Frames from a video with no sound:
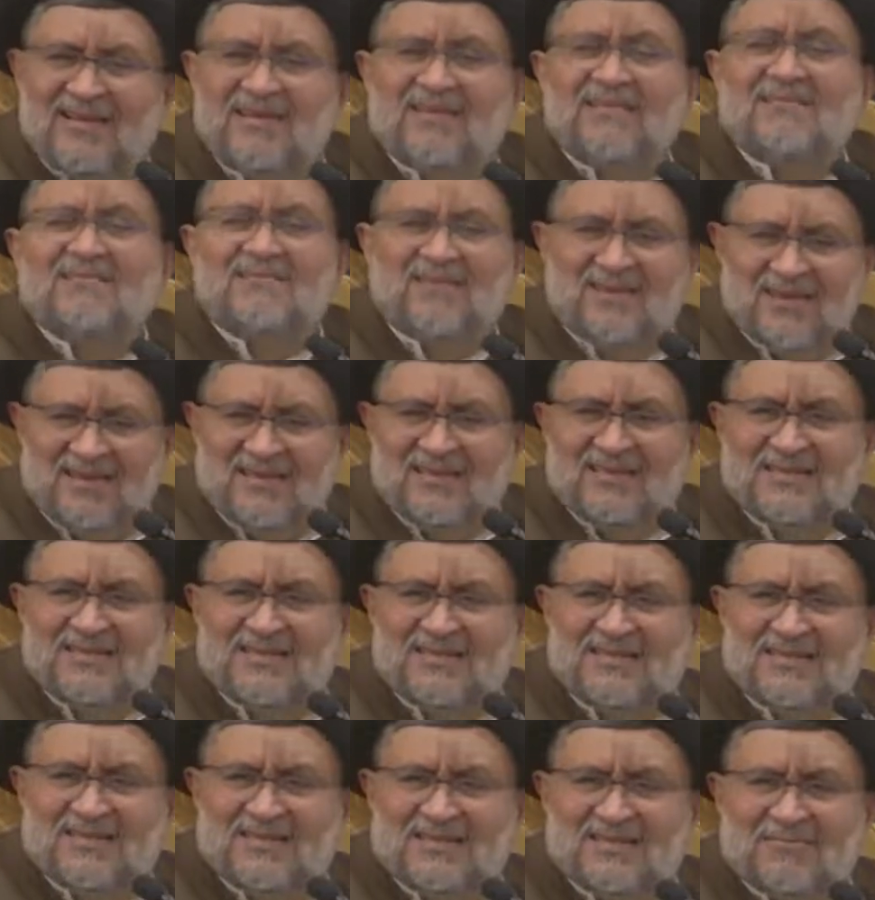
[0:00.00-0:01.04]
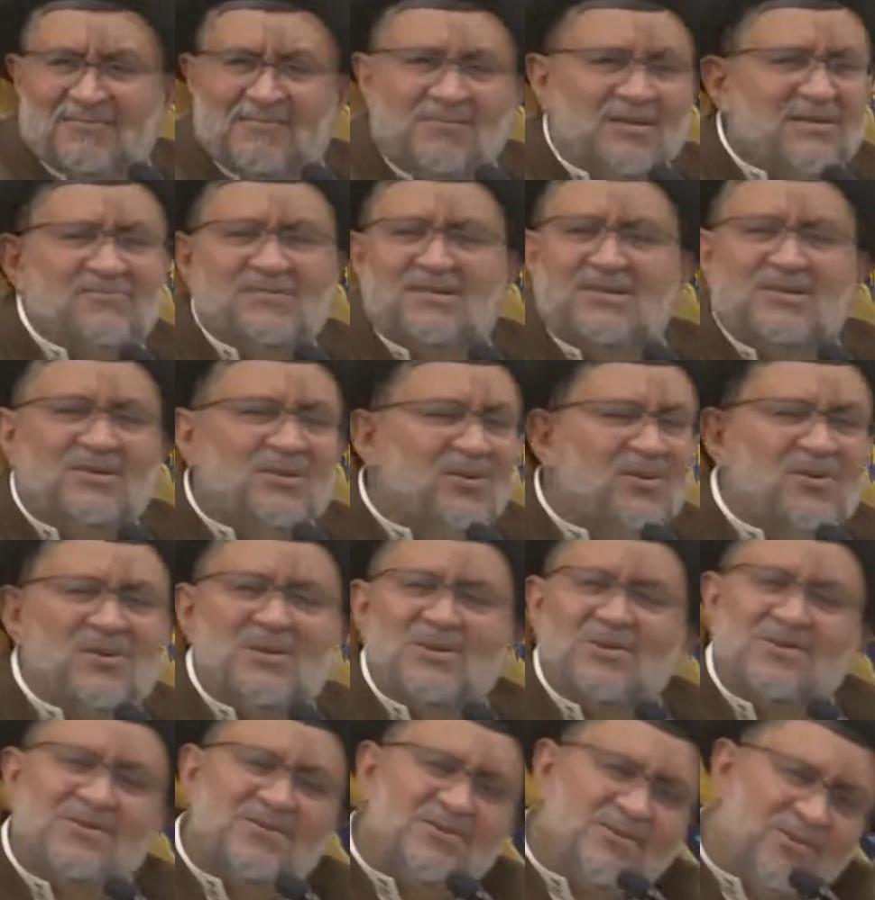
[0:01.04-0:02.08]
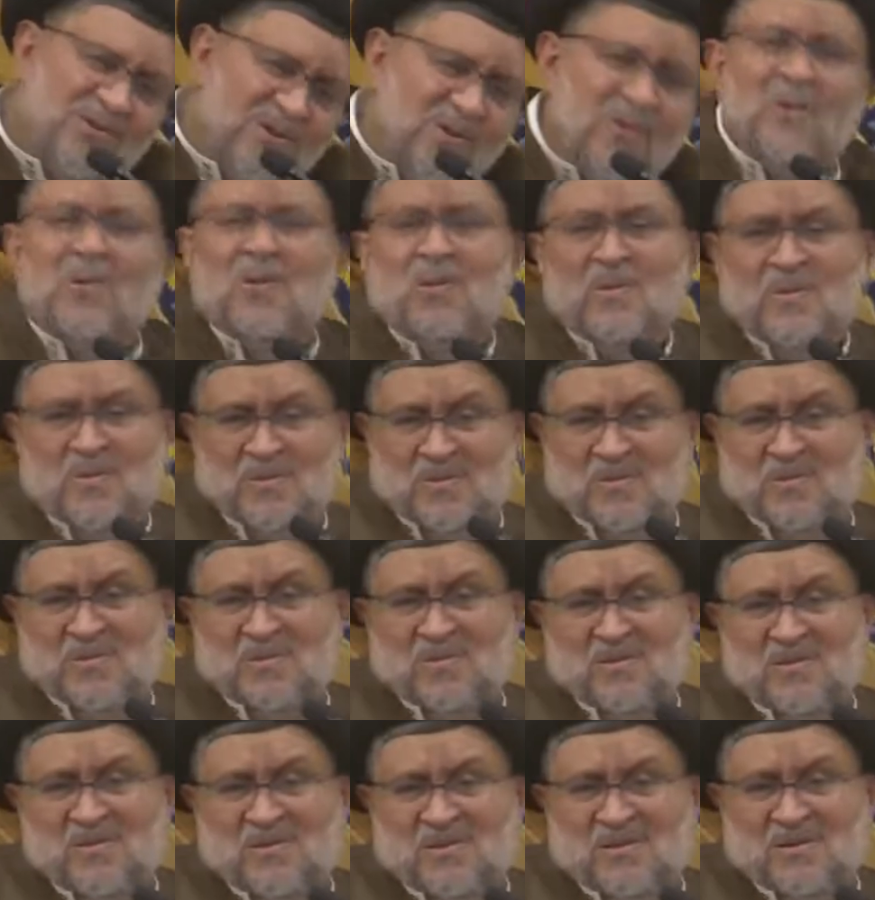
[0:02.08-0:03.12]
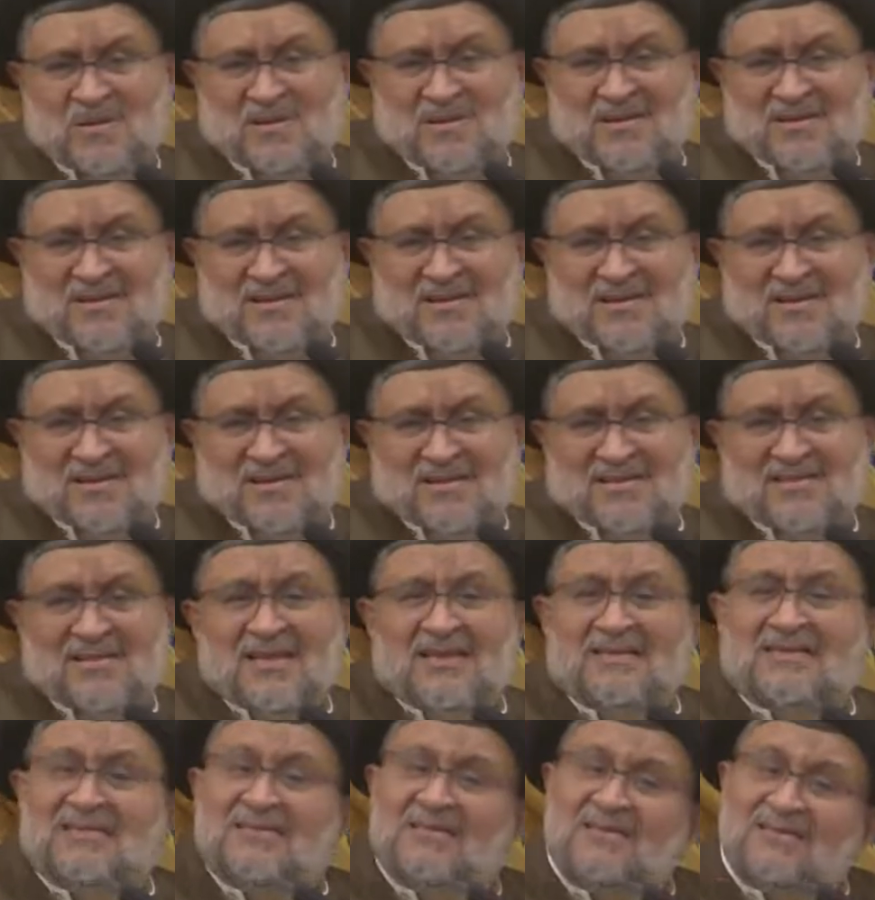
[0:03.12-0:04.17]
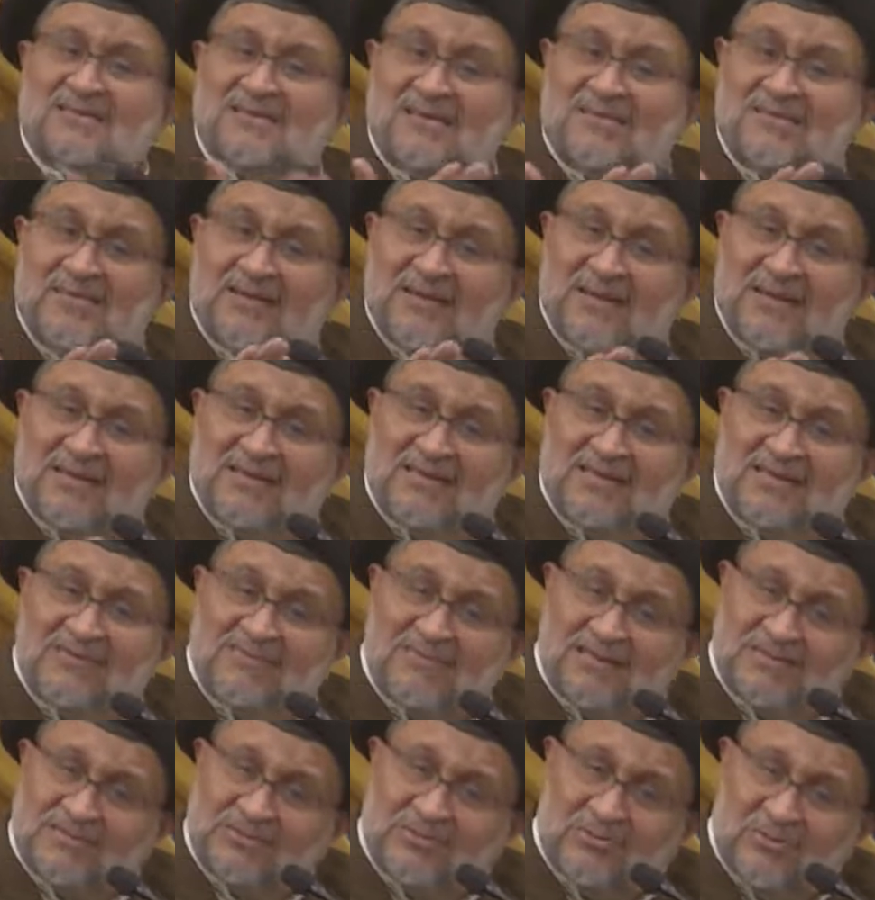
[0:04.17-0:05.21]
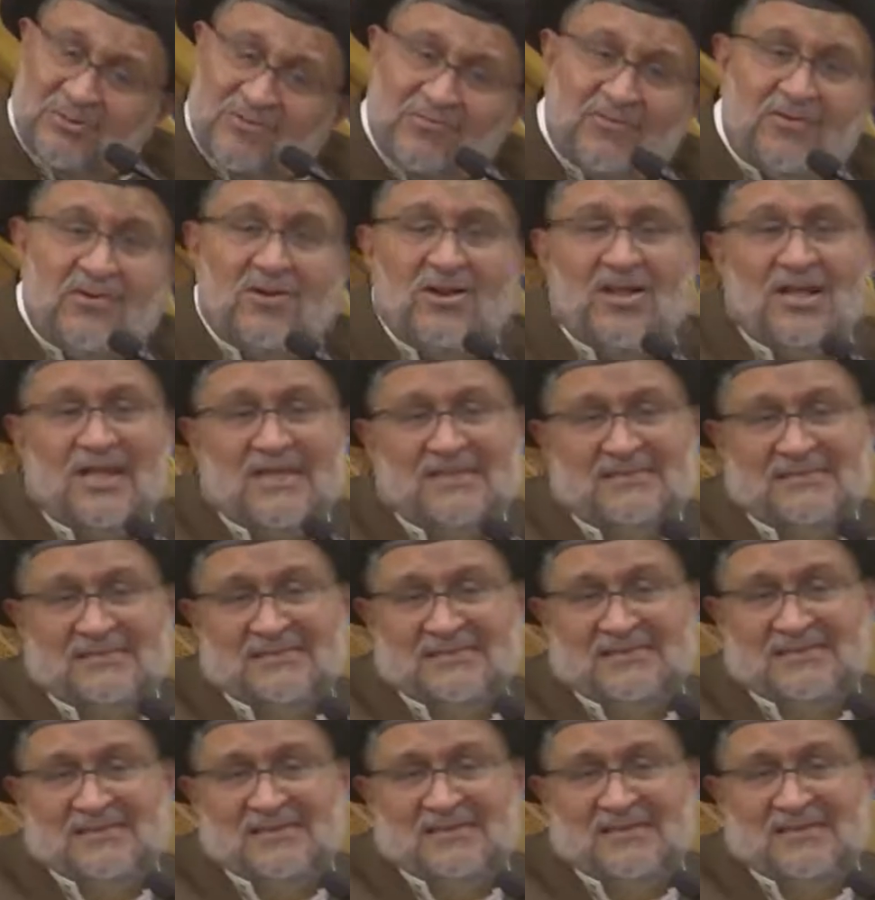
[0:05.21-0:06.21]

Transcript: But we don't know that this difficulty was good for us.